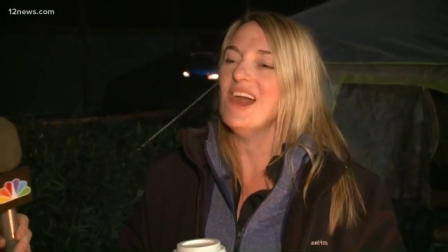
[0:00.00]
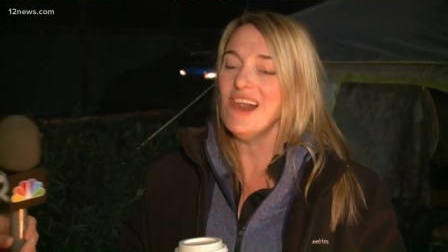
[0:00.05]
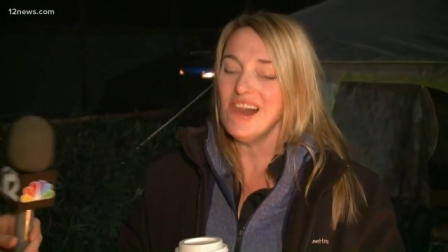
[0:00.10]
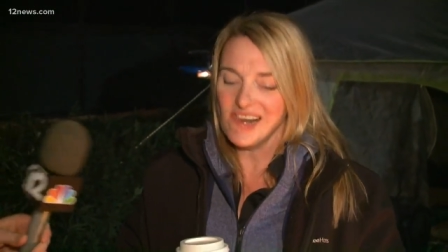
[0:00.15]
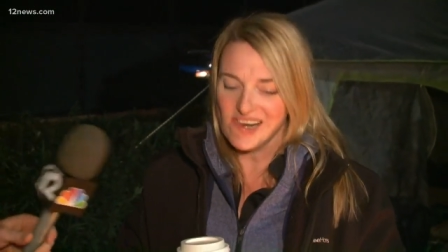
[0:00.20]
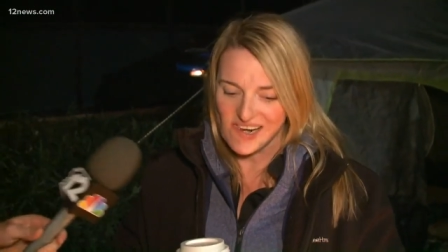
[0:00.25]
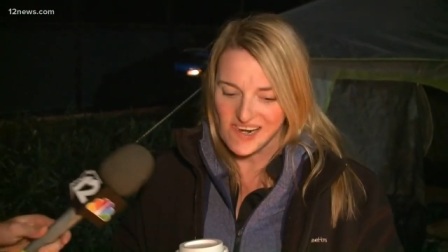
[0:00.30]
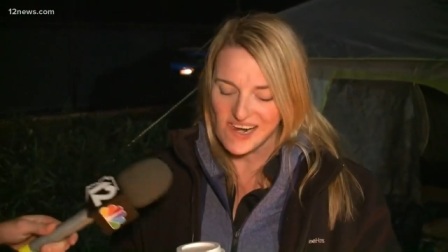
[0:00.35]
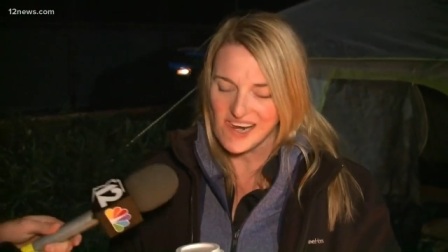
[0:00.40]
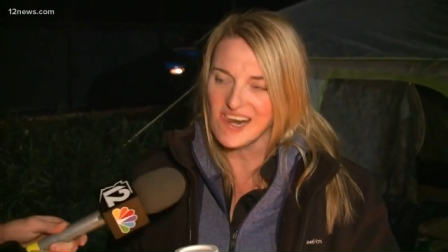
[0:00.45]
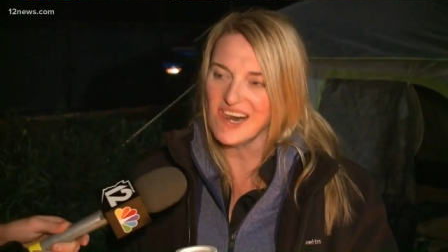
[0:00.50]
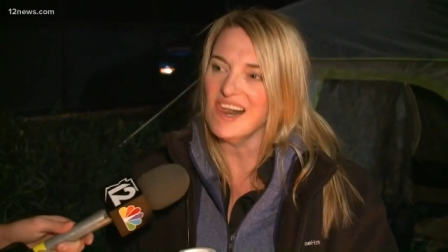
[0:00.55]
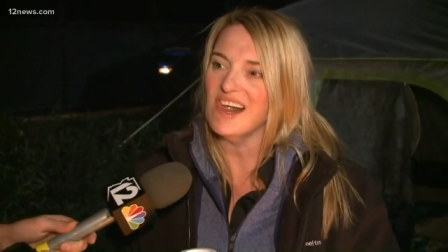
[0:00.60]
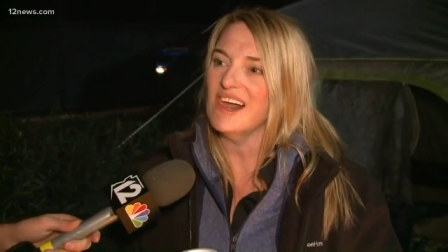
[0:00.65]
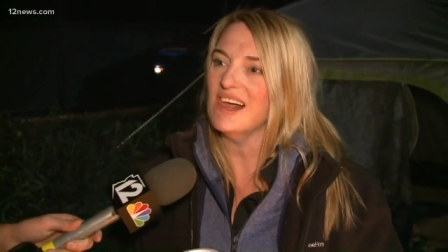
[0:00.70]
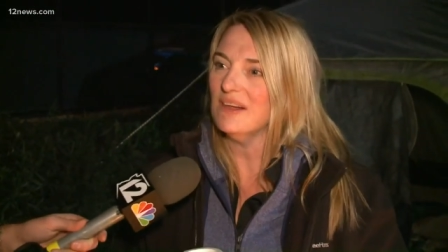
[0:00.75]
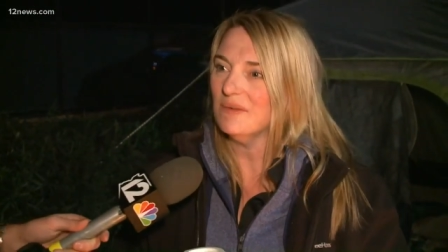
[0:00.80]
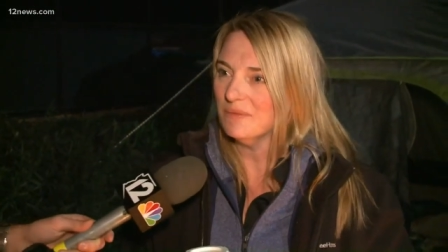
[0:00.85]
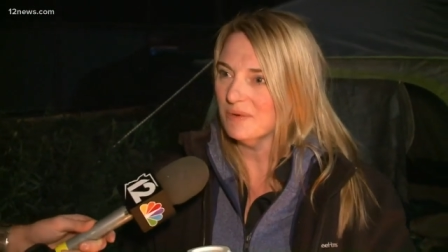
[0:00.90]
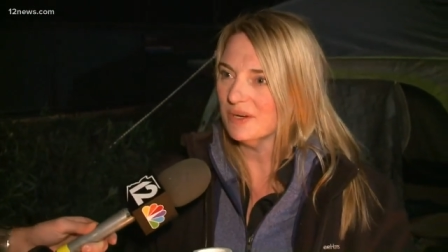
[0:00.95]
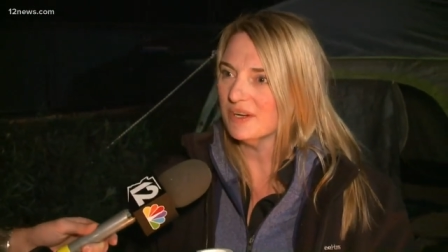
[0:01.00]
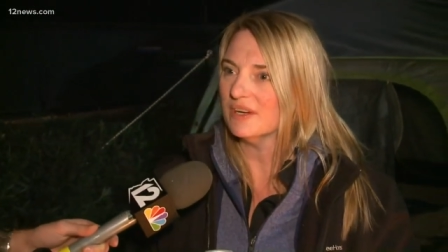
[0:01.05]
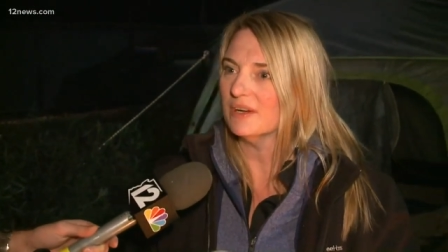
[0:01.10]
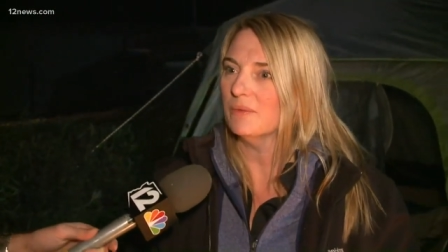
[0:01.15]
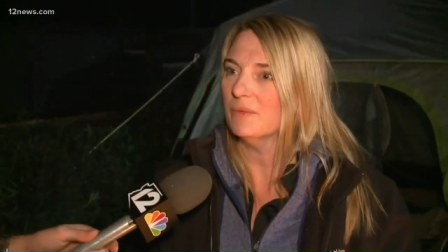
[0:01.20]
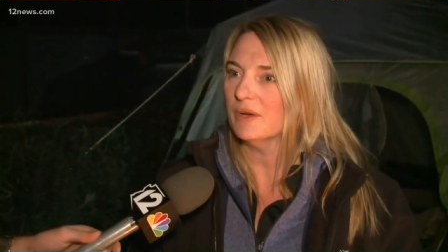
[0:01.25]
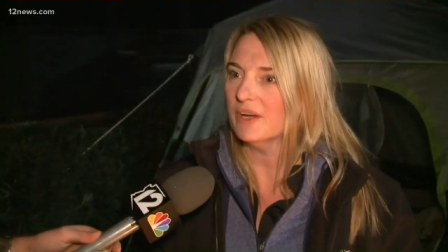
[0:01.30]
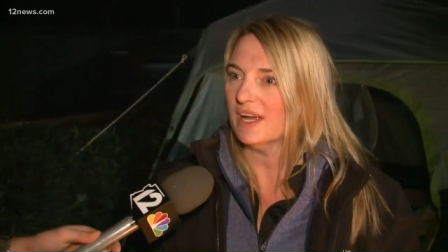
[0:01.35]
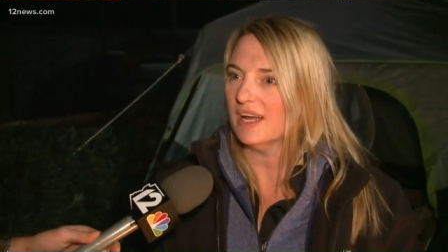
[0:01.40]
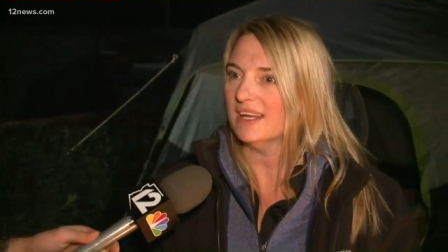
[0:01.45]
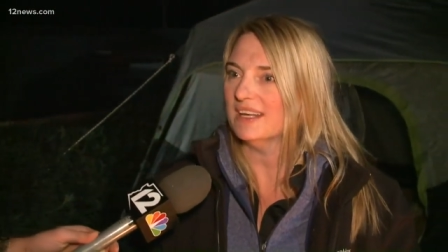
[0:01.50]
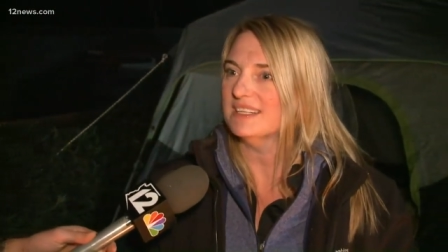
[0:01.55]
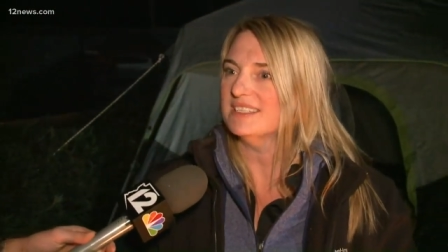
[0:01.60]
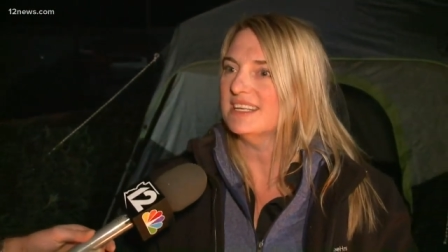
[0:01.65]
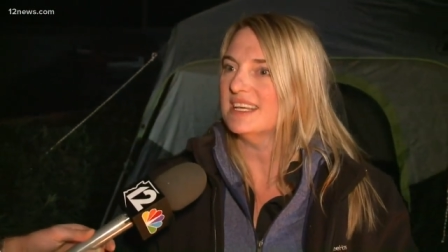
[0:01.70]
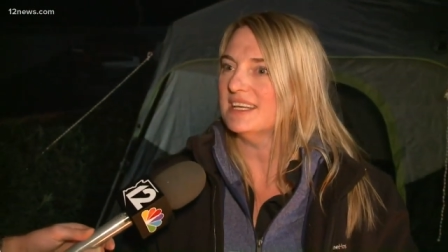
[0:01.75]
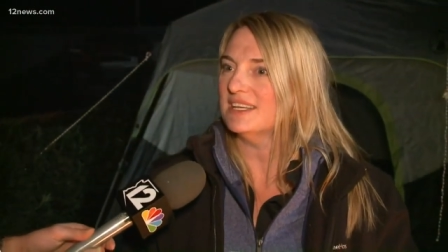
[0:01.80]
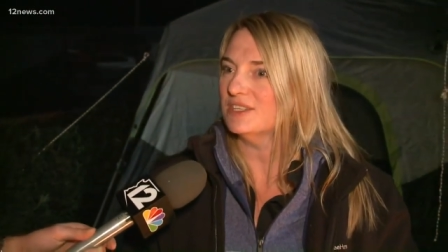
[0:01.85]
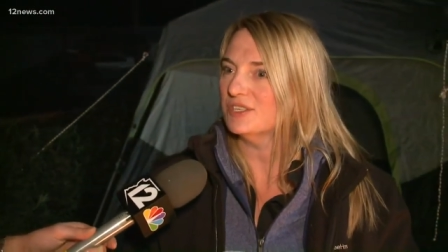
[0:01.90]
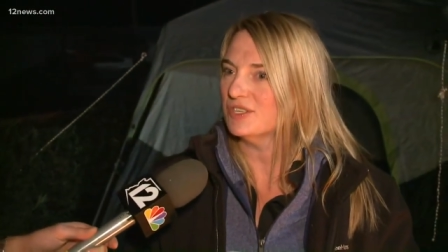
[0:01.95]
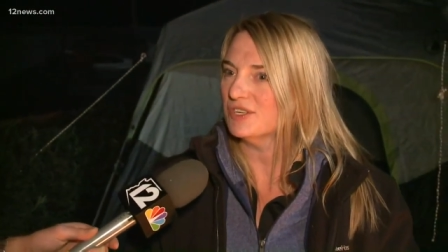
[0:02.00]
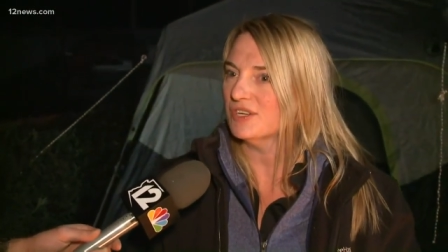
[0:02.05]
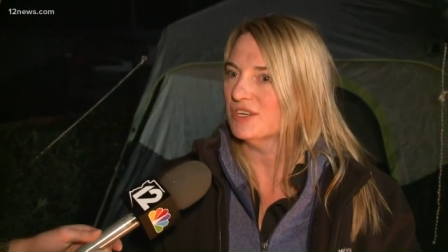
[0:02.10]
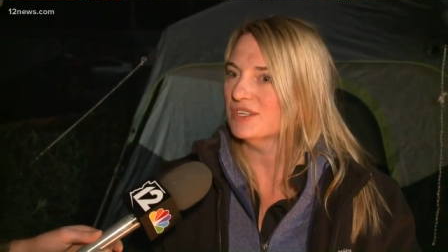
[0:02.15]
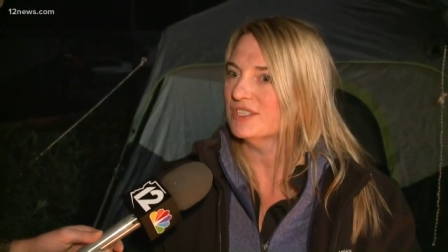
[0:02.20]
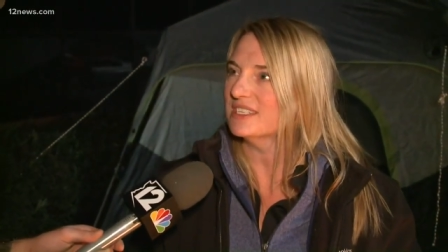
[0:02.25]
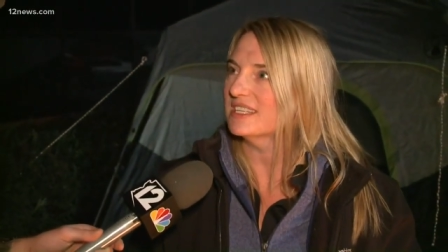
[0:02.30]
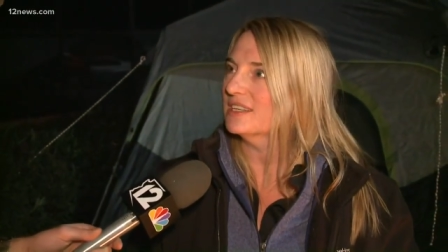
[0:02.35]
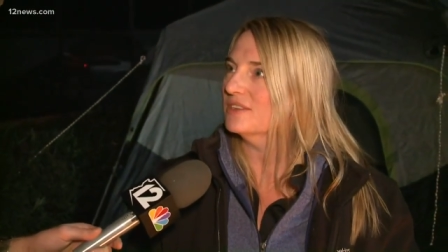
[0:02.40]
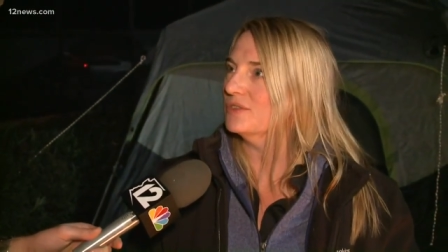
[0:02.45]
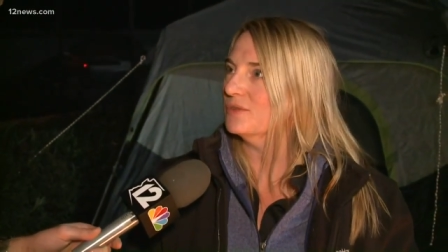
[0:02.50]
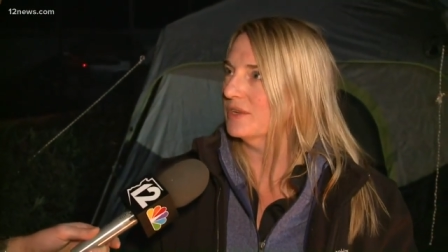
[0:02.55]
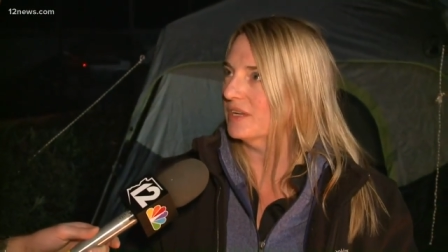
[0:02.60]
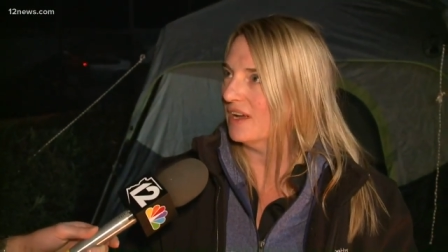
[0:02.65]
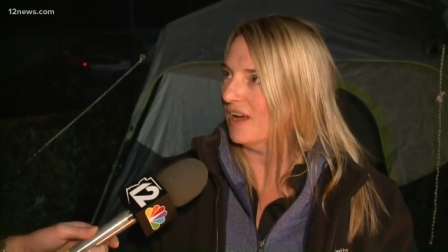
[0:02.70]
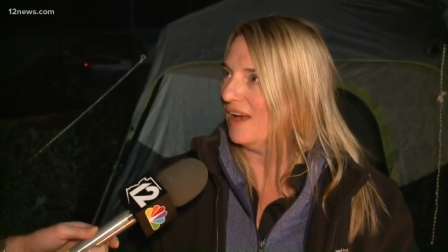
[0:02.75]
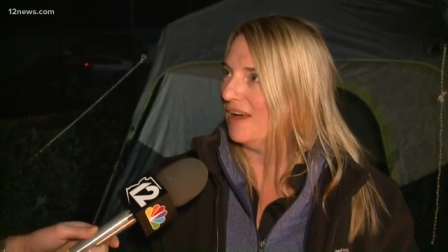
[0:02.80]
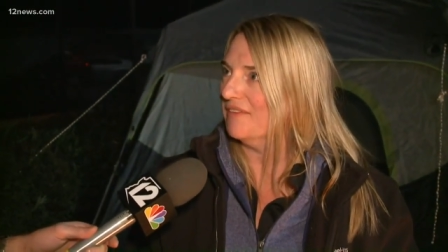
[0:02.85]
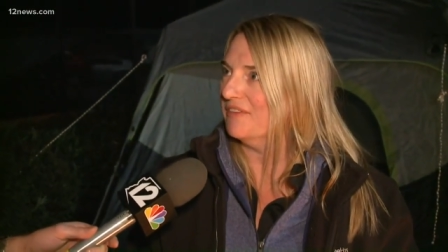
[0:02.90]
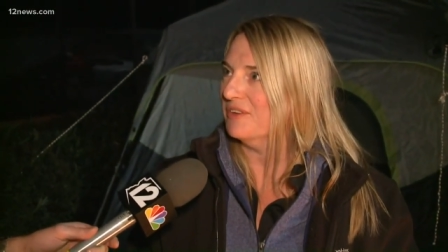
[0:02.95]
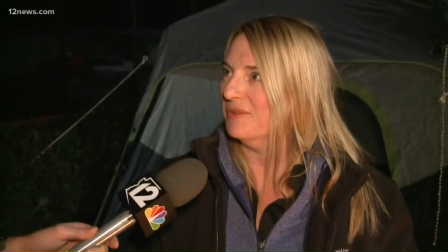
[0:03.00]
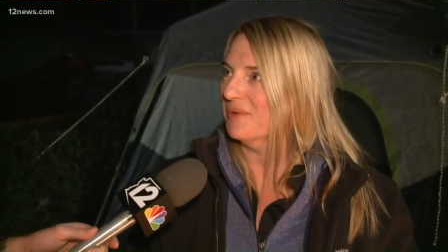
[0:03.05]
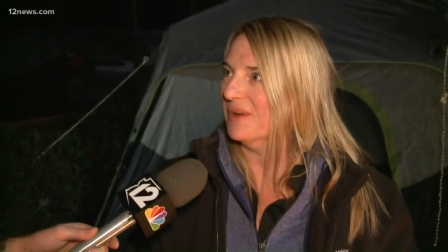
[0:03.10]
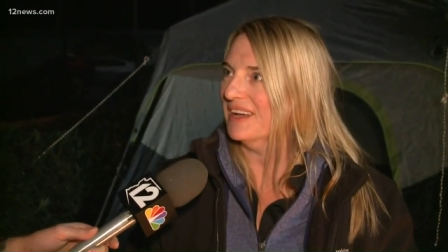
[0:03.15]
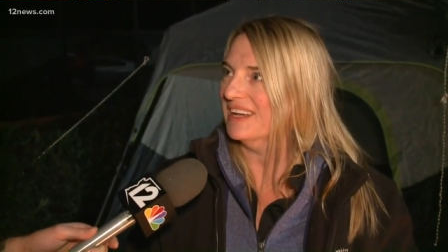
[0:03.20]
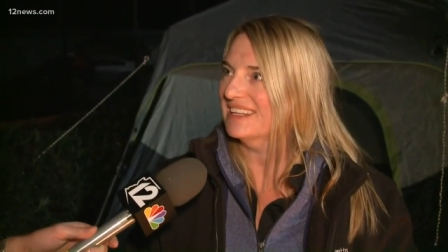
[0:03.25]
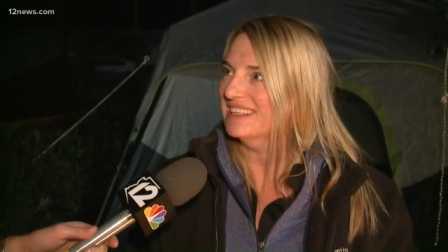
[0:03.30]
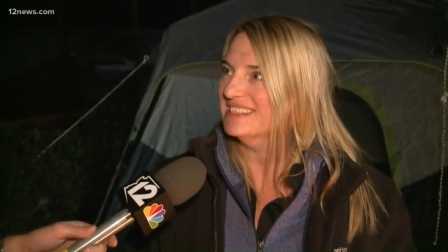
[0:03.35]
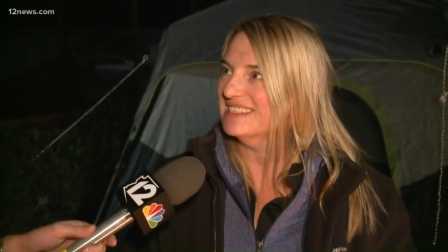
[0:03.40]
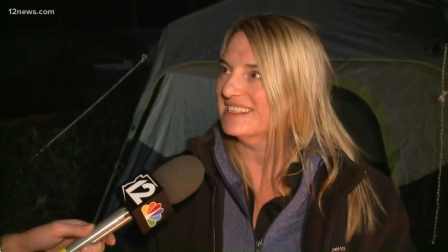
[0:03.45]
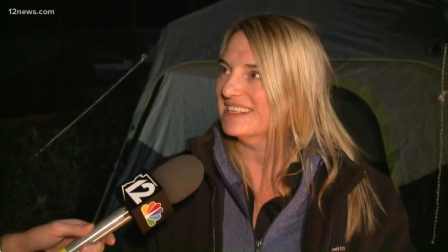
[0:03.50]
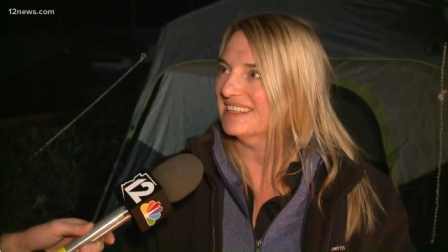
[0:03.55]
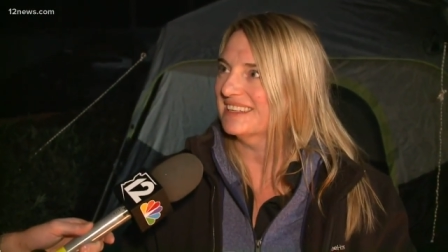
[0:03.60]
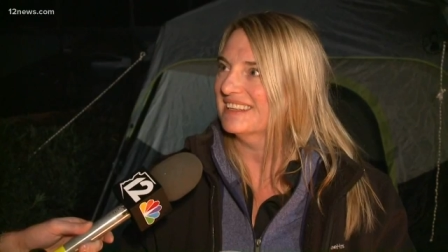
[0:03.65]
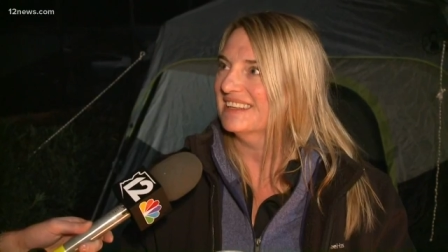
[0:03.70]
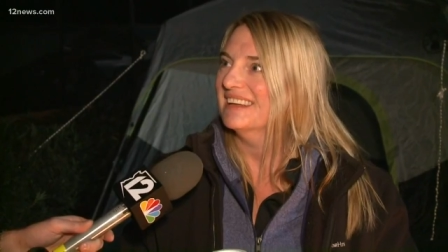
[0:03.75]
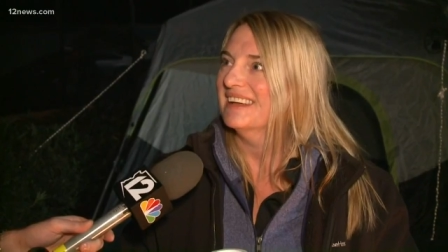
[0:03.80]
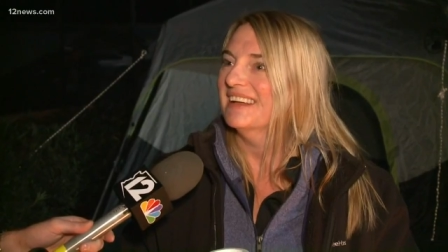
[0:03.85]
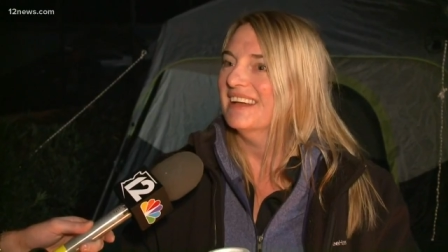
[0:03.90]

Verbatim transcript: Uh huh. Uh-huh. We're we're kind of taking turns, get doing coffee runs, and